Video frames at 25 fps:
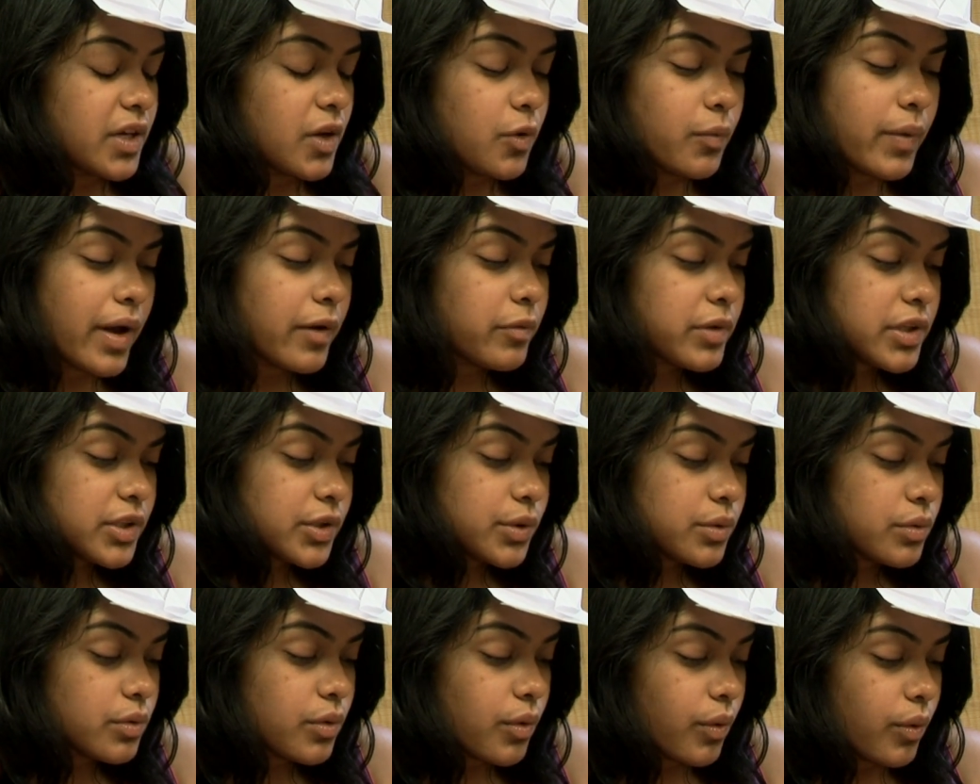Where will
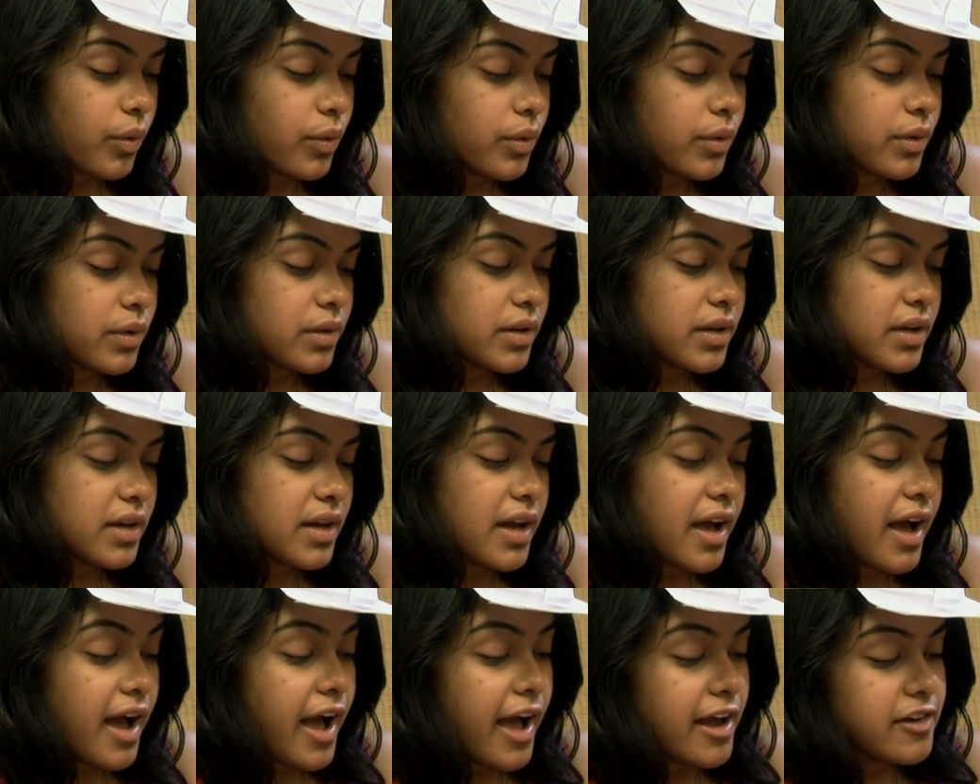you go?
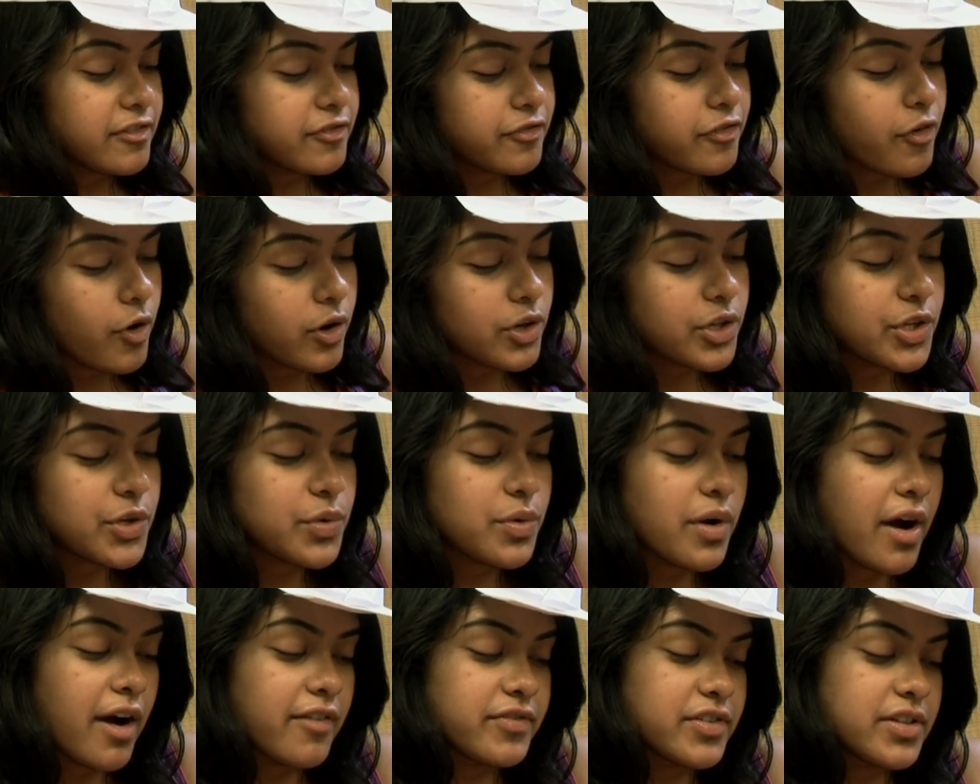I'll follow
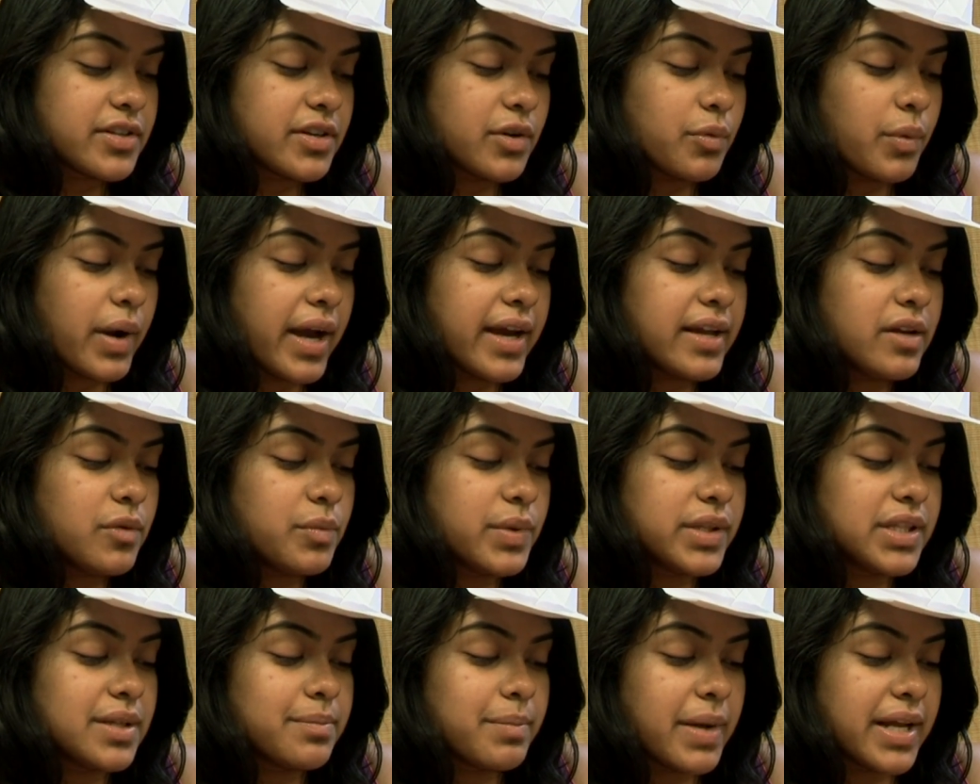you after a while
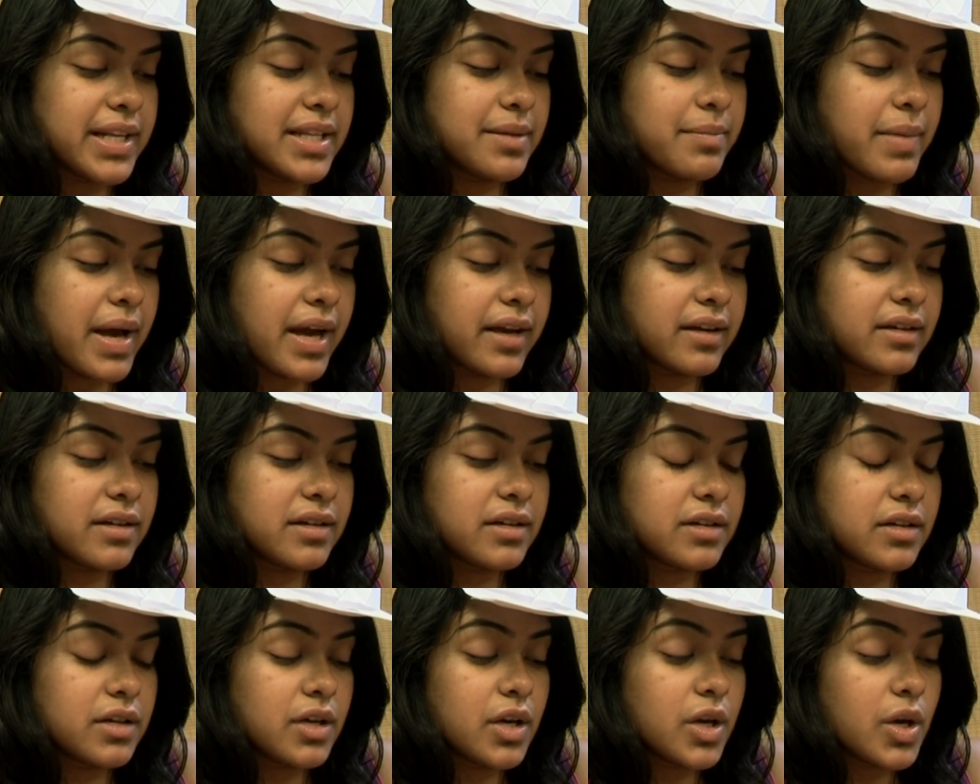with the money bag.
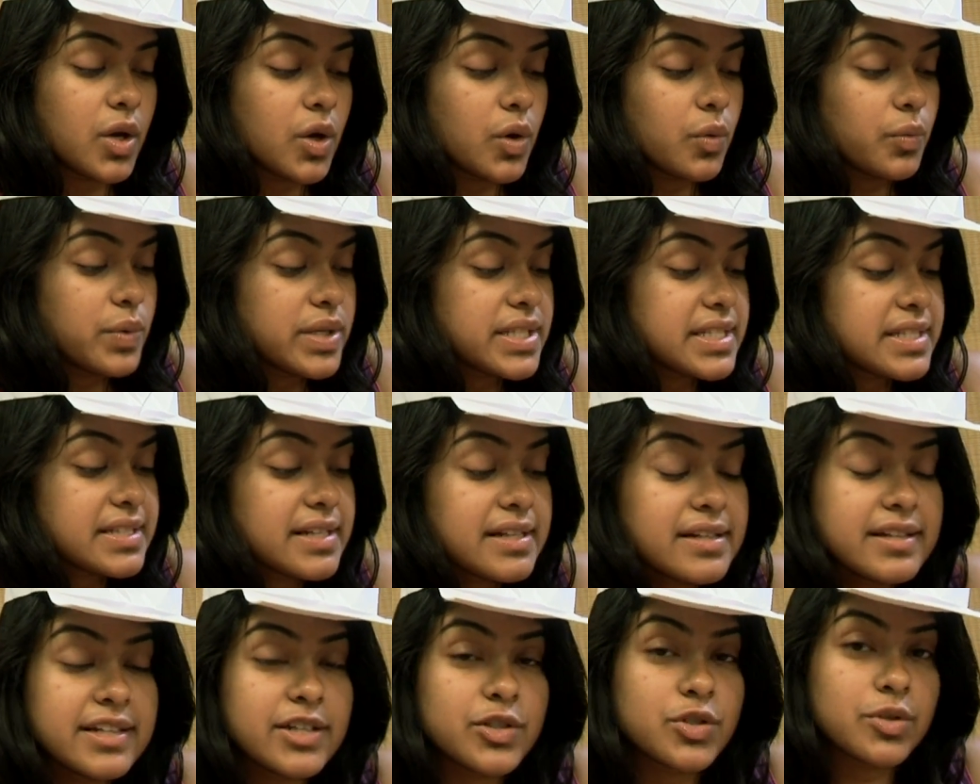We
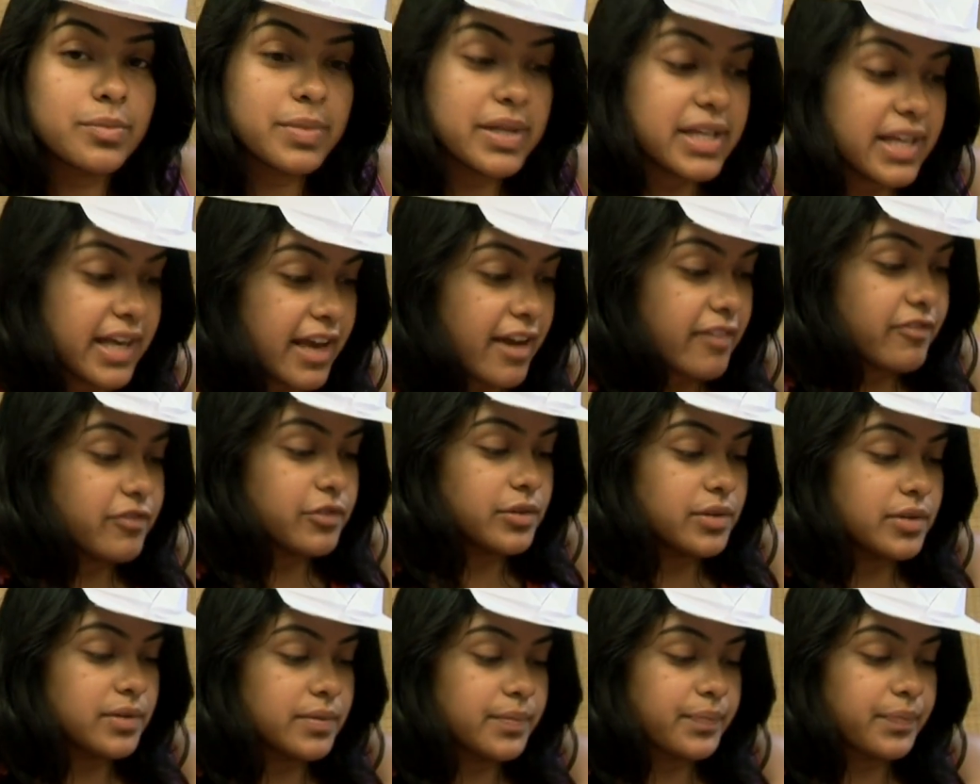still need to be
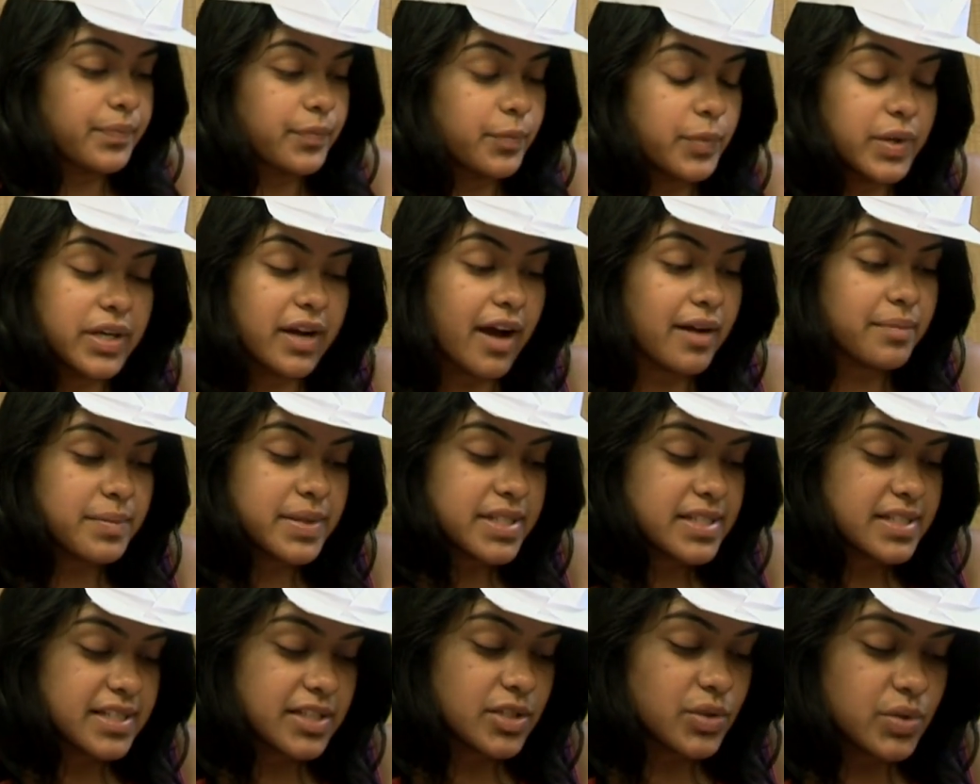careful. We can't
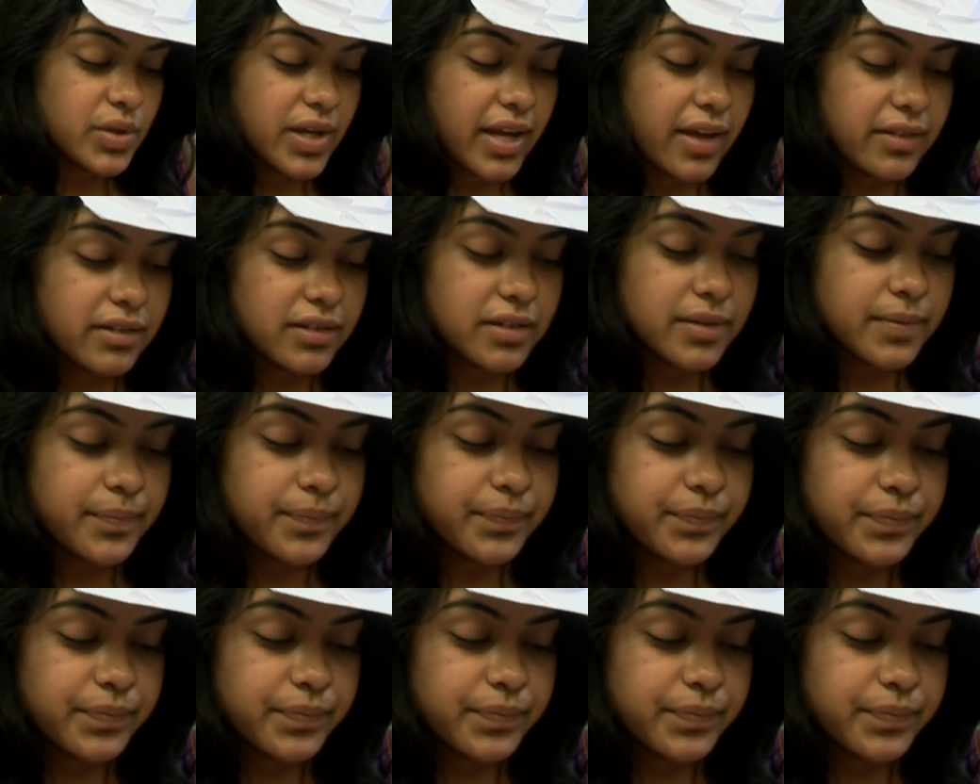be seen together.